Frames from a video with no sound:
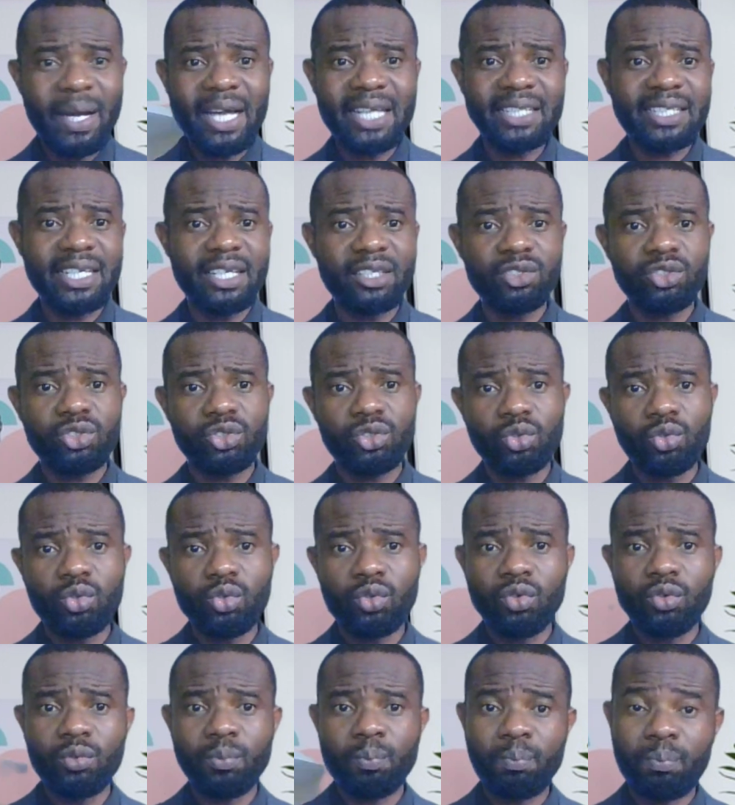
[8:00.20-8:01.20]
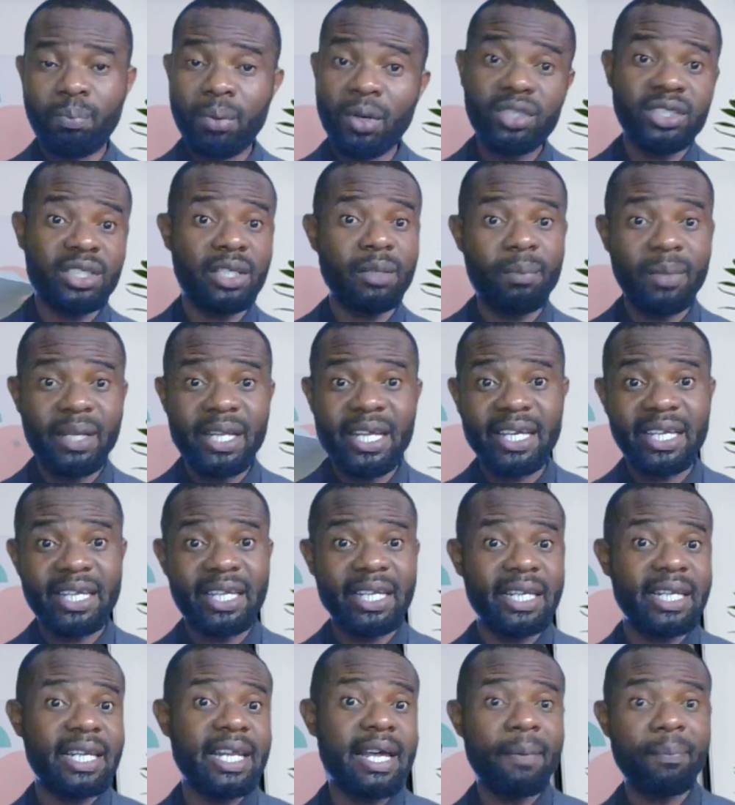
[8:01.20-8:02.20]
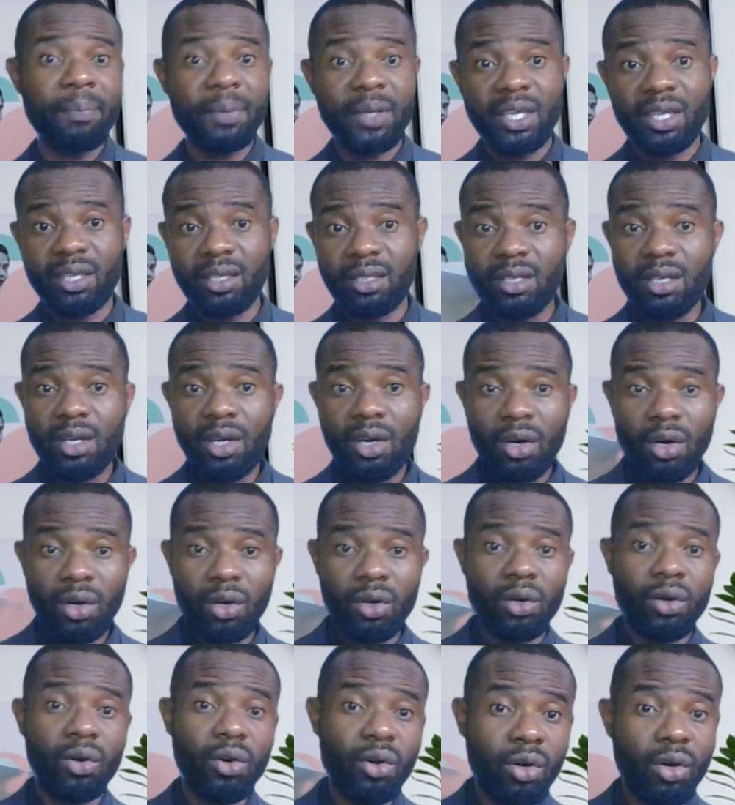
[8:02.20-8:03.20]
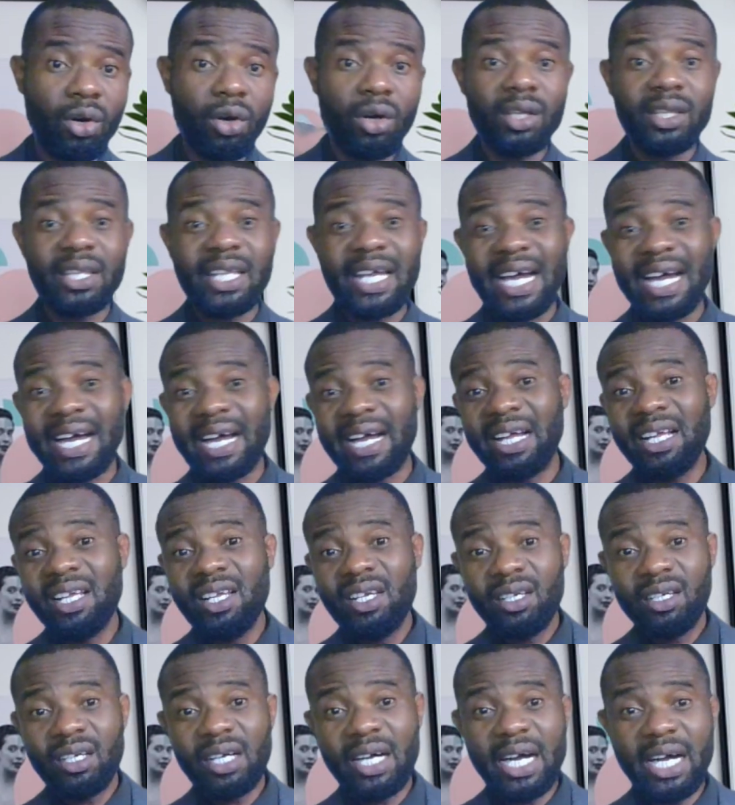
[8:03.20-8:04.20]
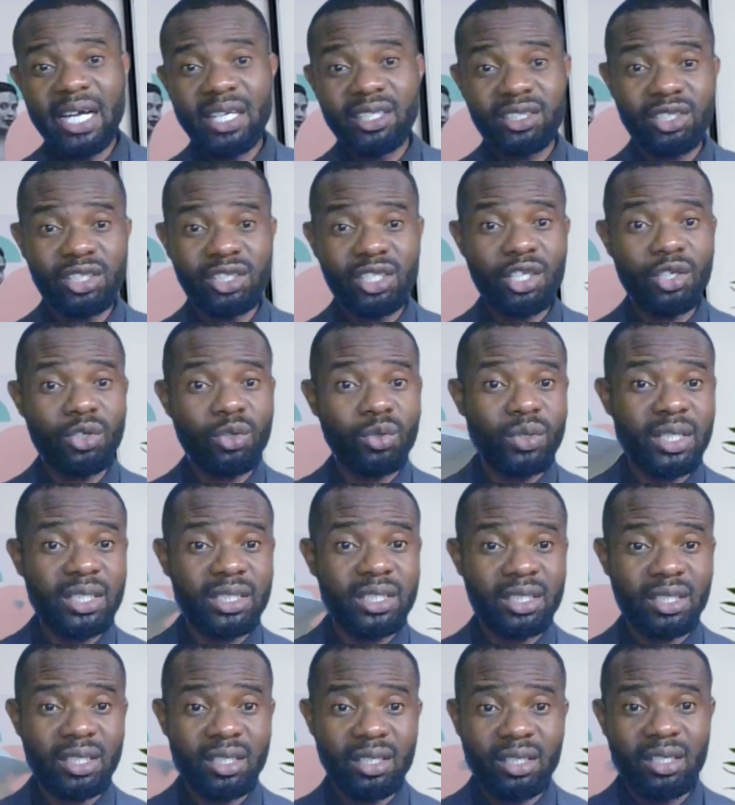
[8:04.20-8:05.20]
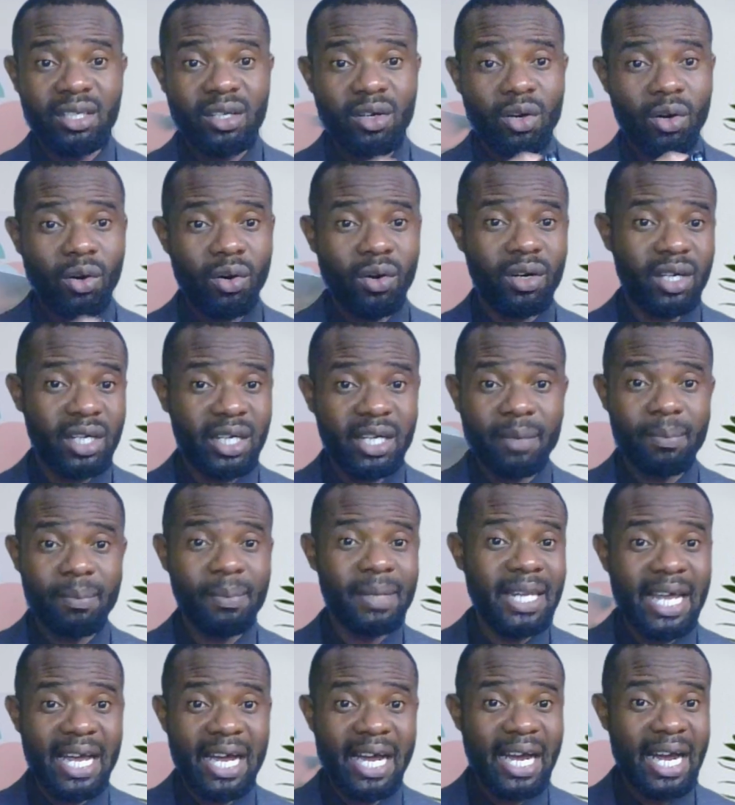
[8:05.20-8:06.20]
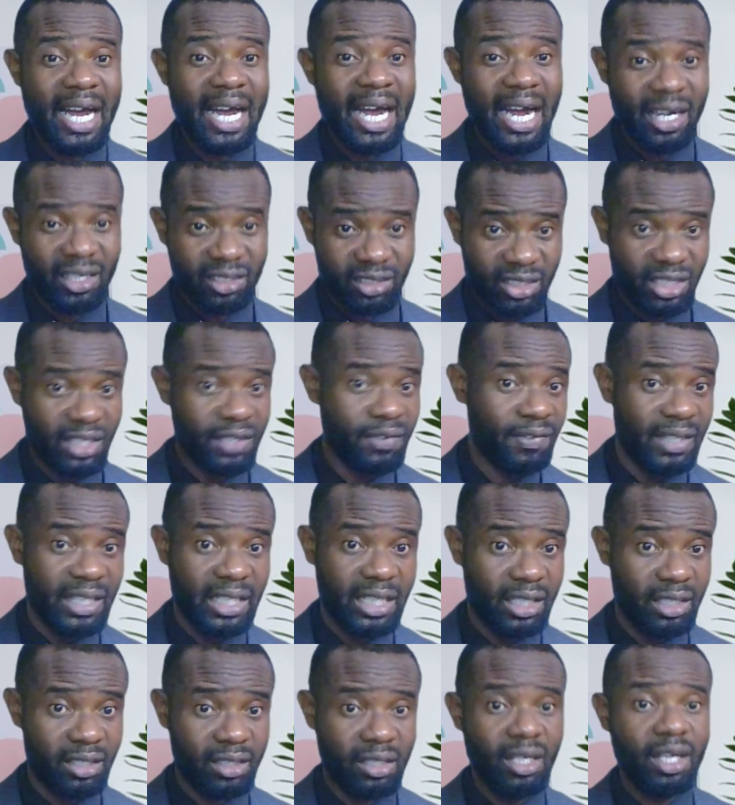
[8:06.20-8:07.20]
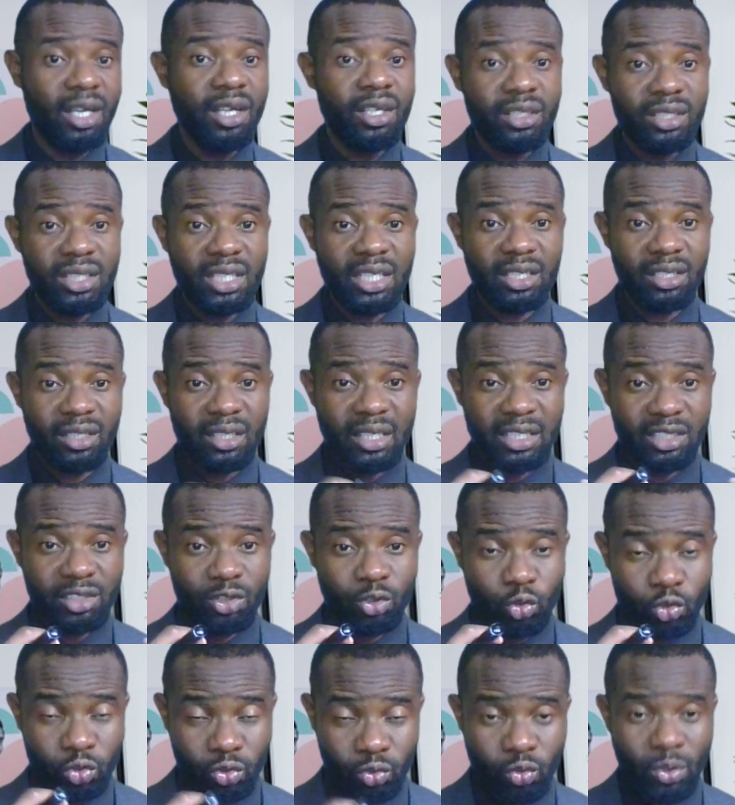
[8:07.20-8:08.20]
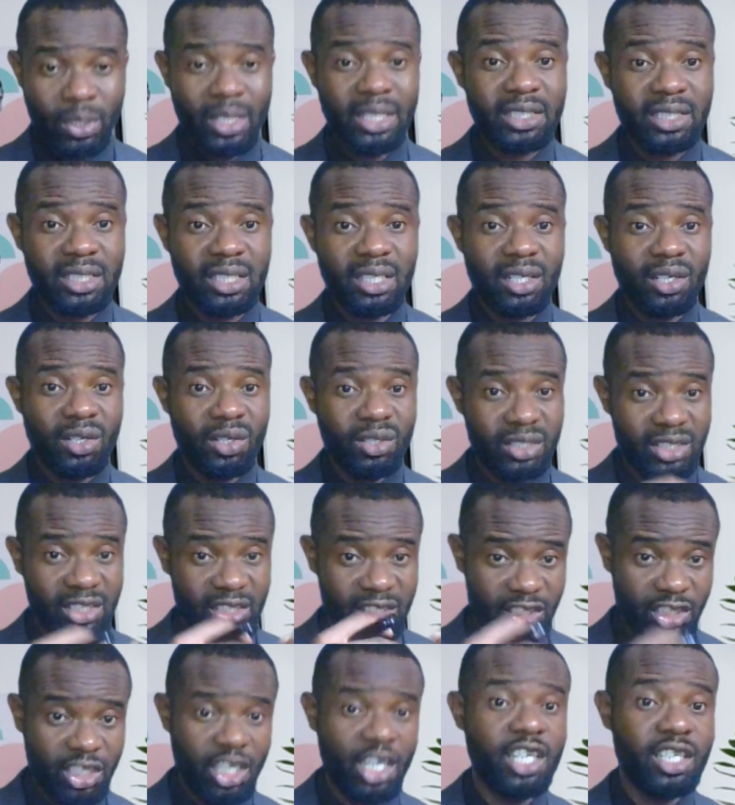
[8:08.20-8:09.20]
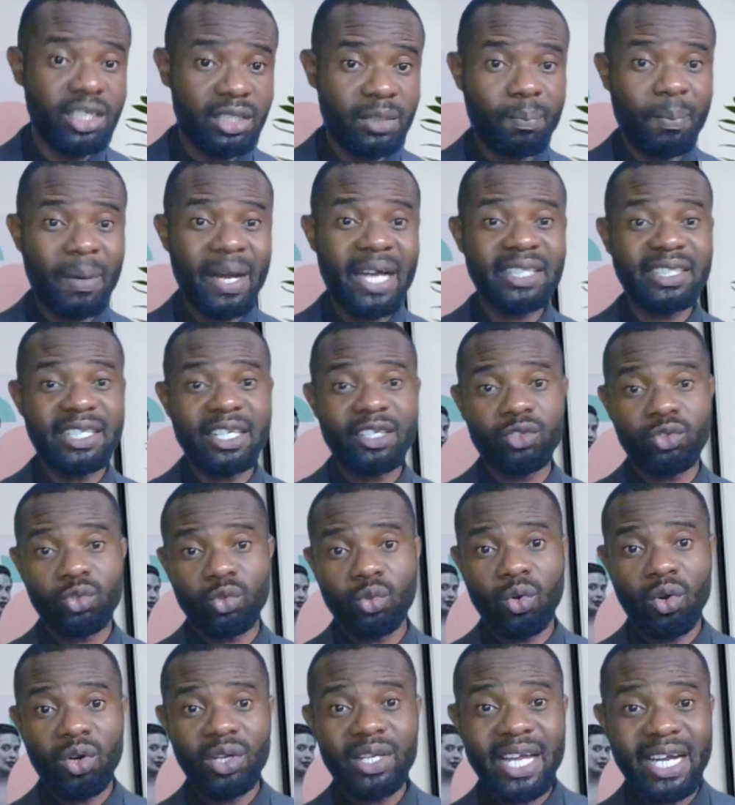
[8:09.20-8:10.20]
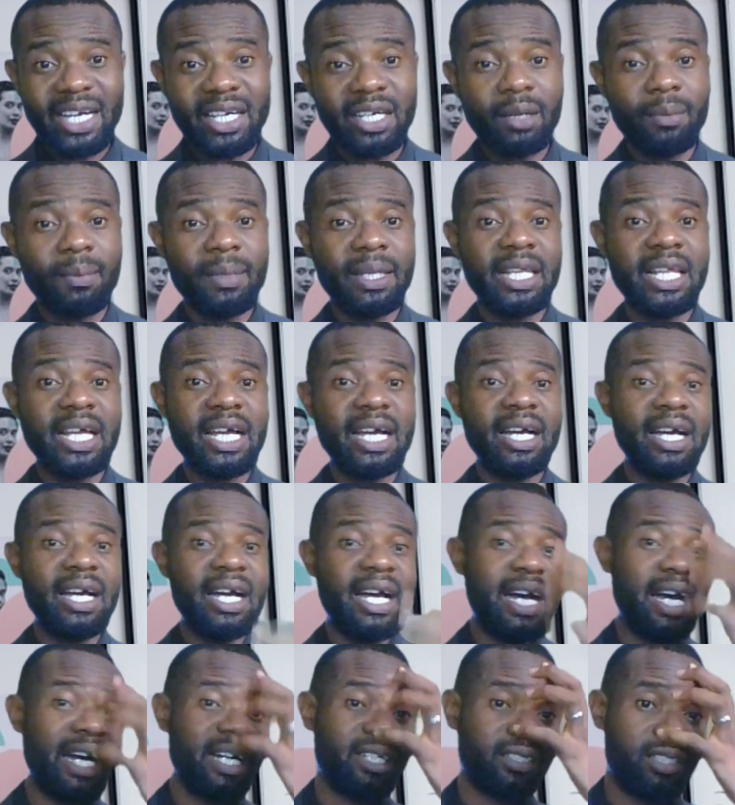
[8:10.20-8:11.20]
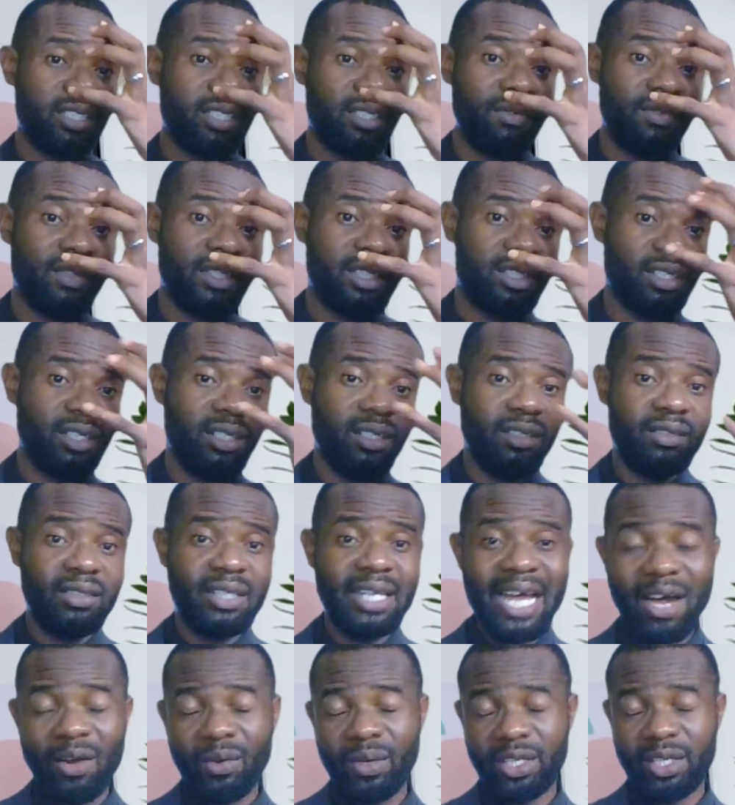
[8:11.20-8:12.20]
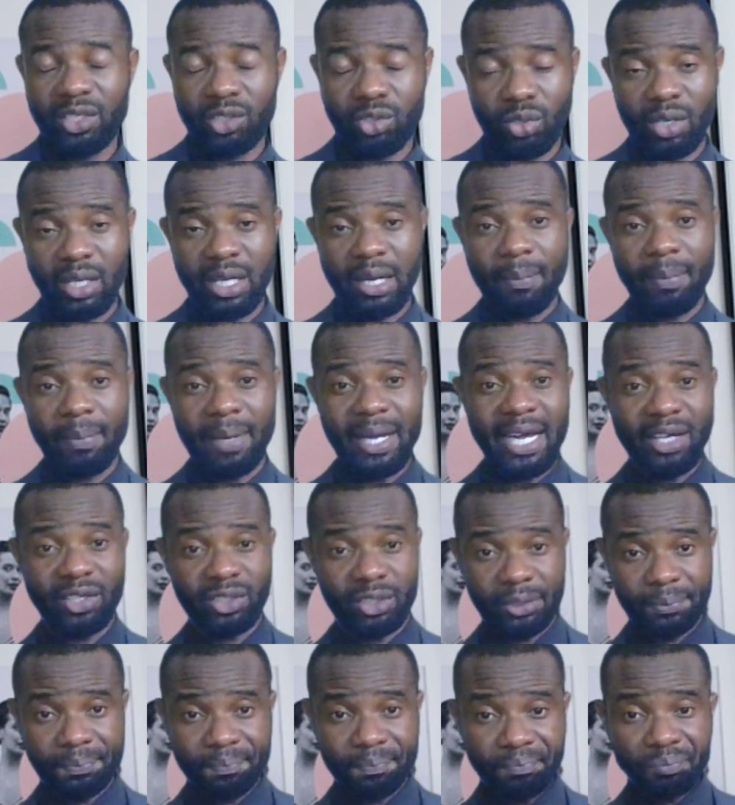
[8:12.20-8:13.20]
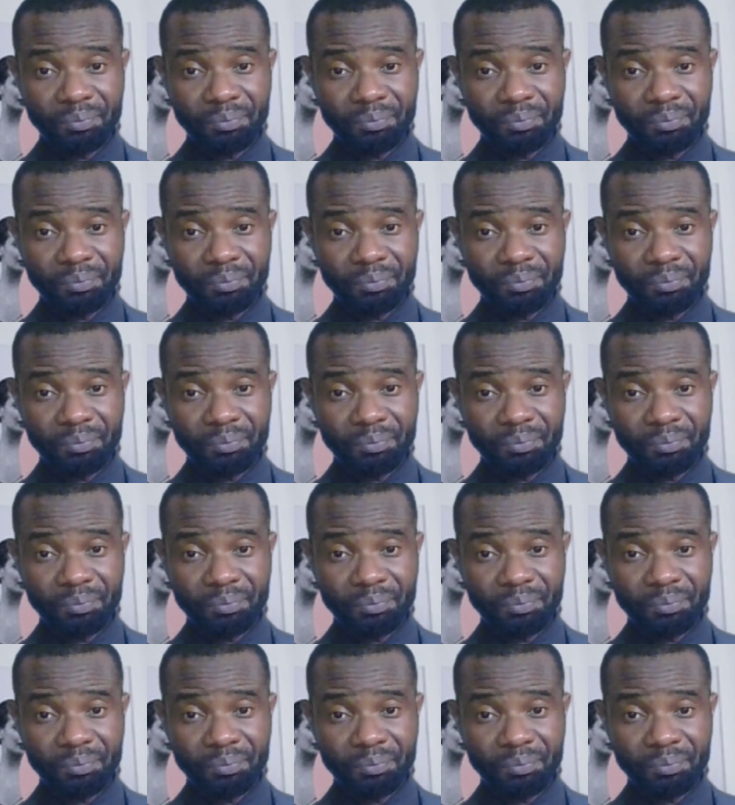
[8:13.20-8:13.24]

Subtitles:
patterns to possibly kidnapping or other security or criminal activity. They change pattern to other criminal activity. Now let's talk about